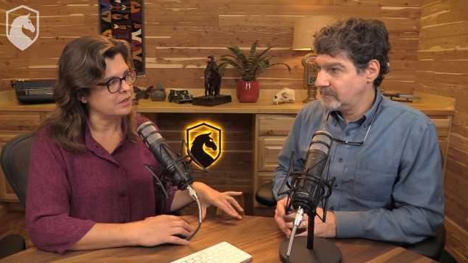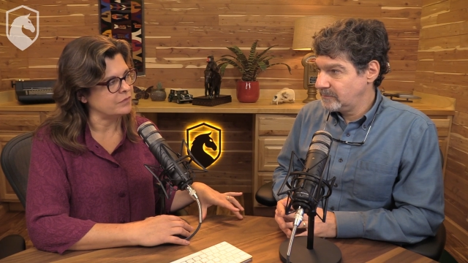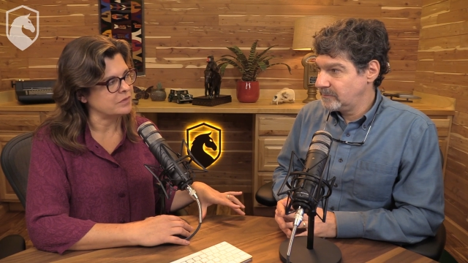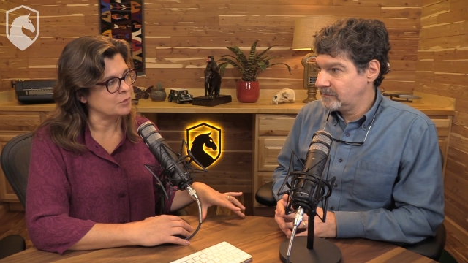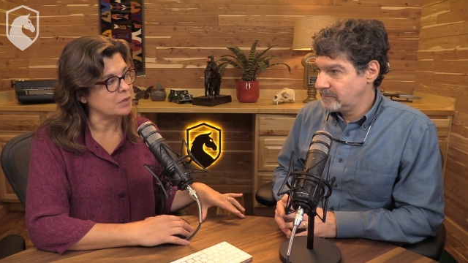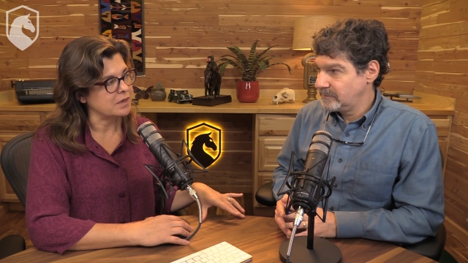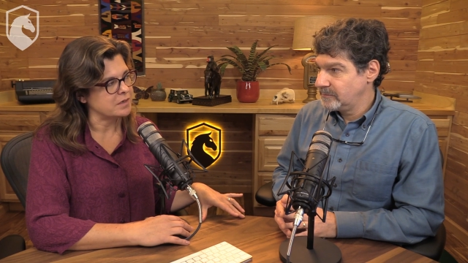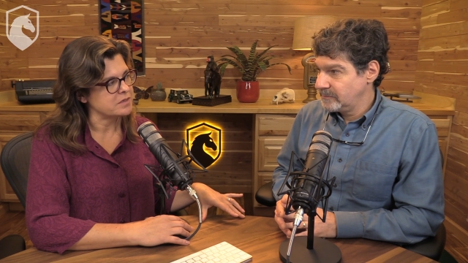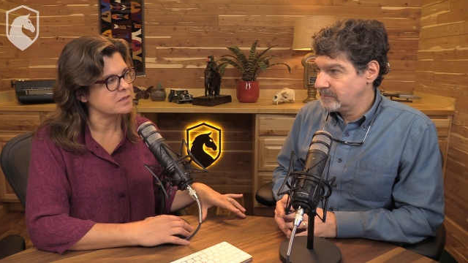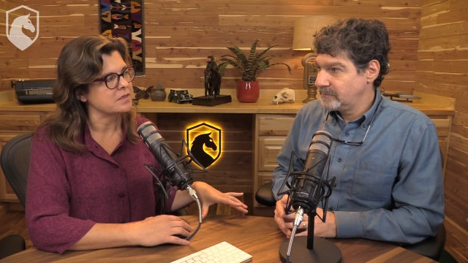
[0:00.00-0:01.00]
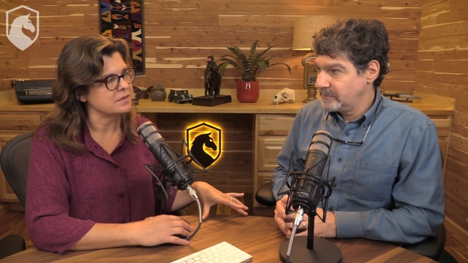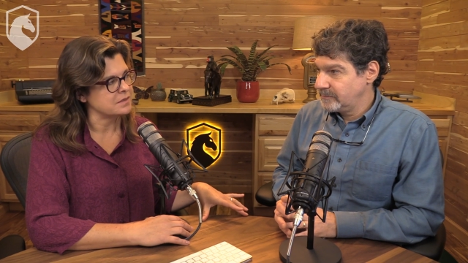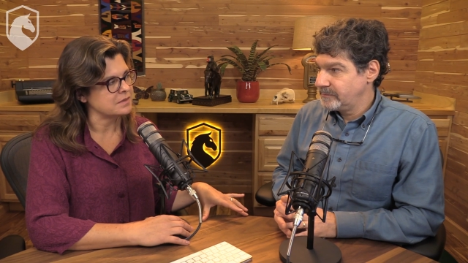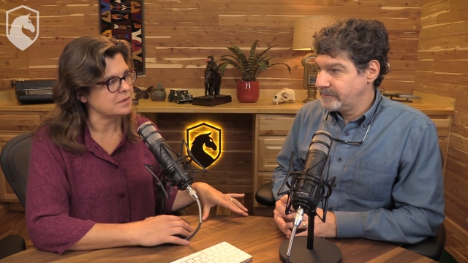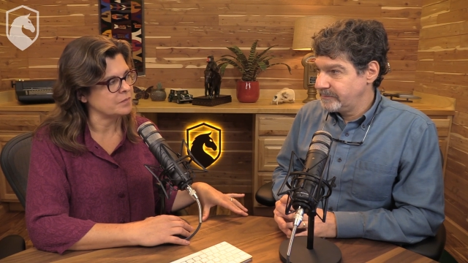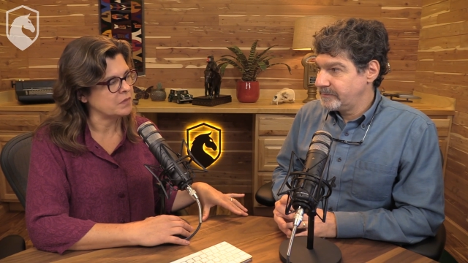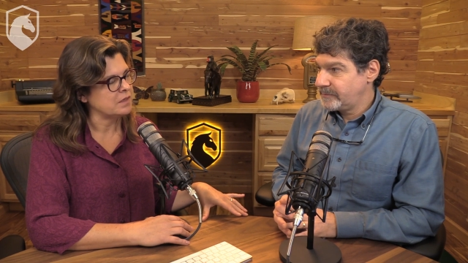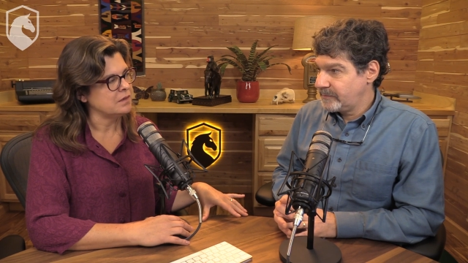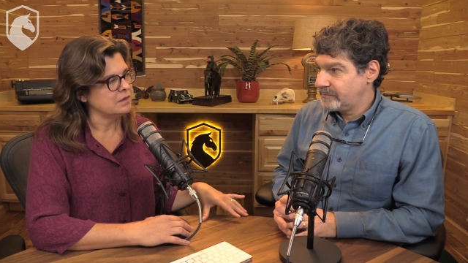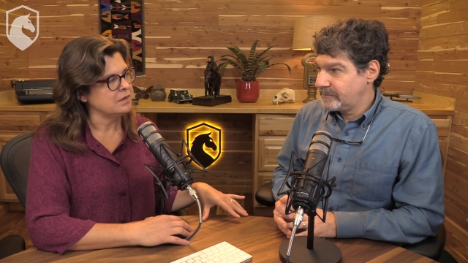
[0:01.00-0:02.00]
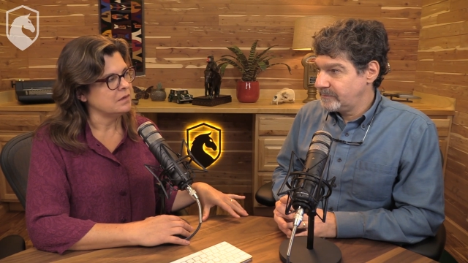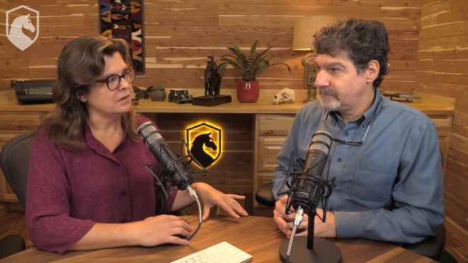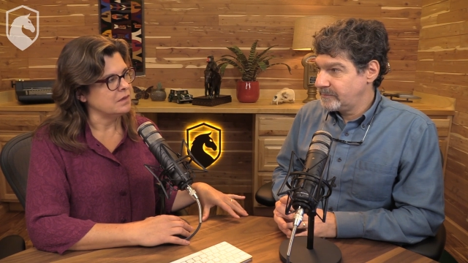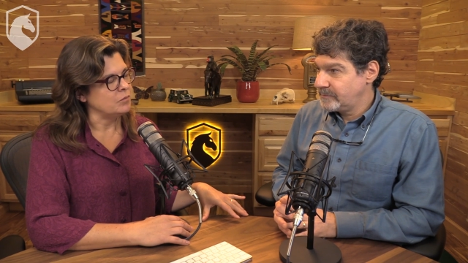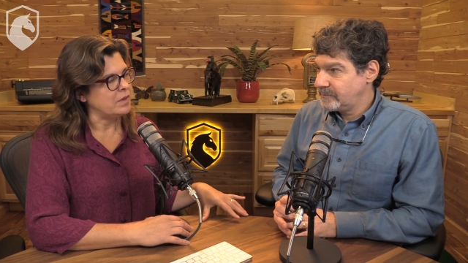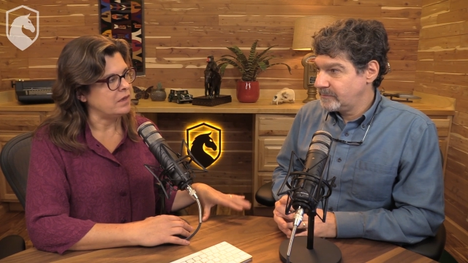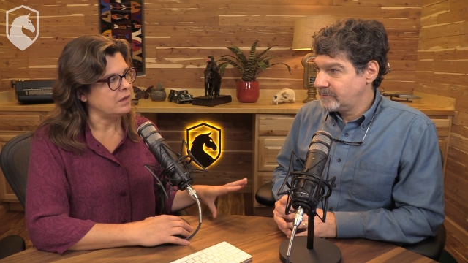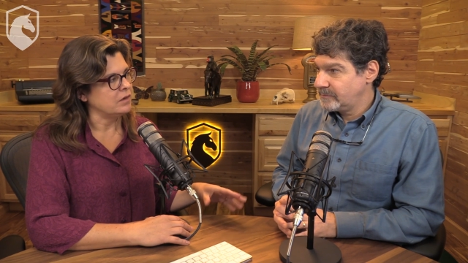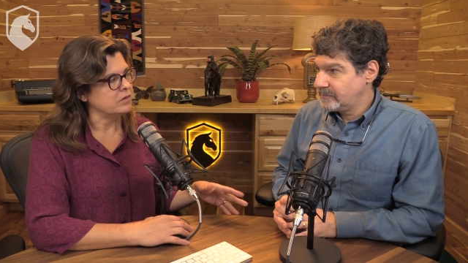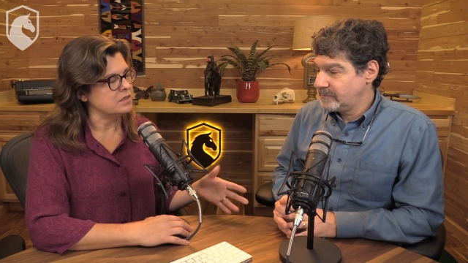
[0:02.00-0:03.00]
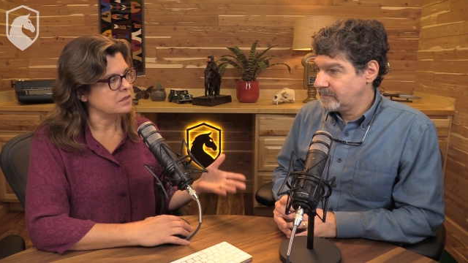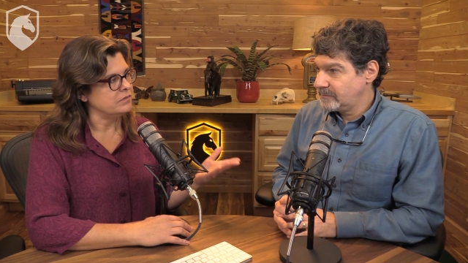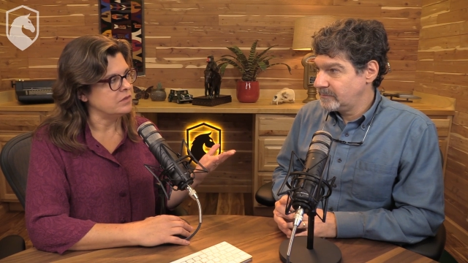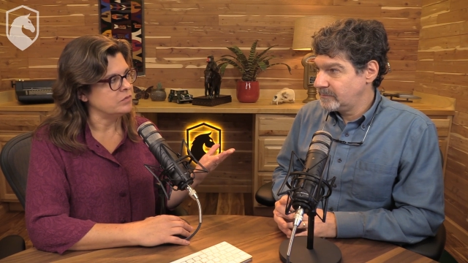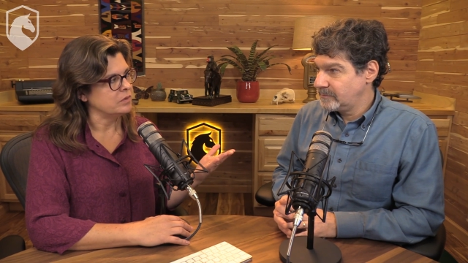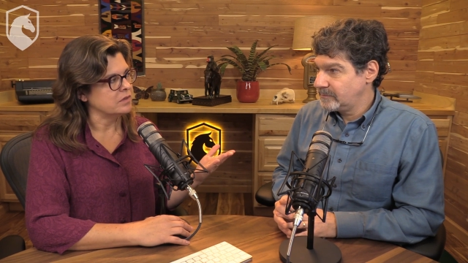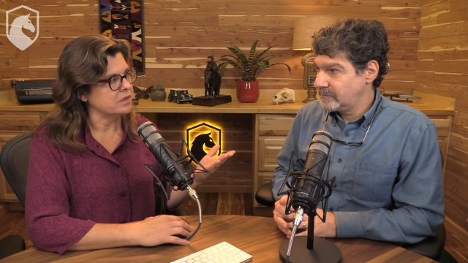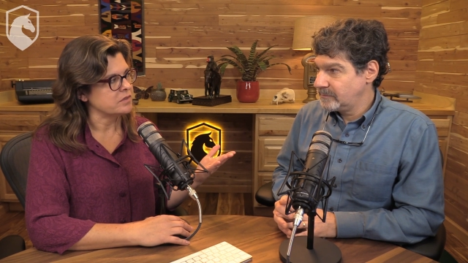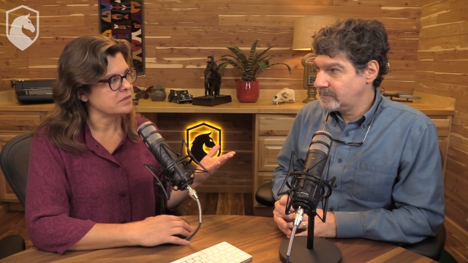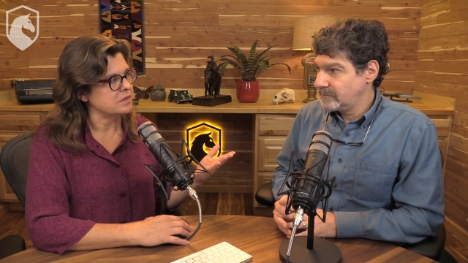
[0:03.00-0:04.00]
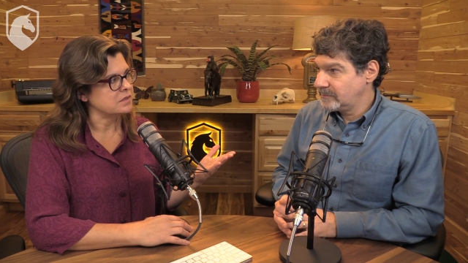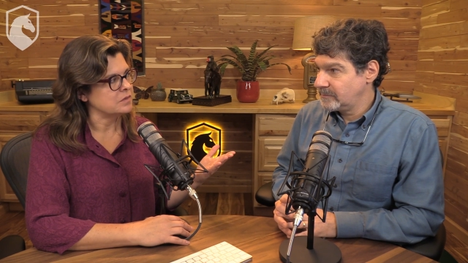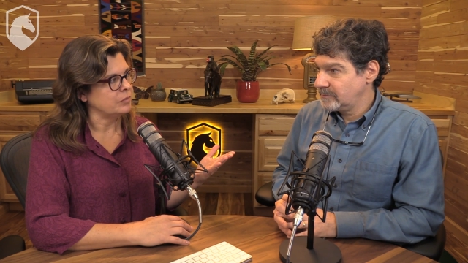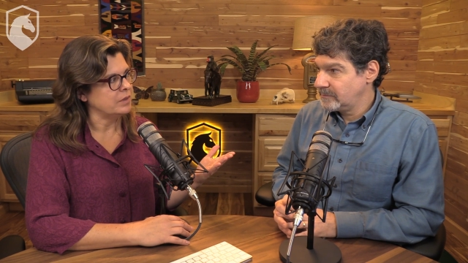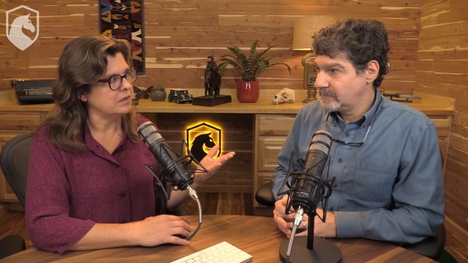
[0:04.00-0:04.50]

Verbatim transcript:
Speaker 1: of some consciousness system. It may increase individual consciousness, but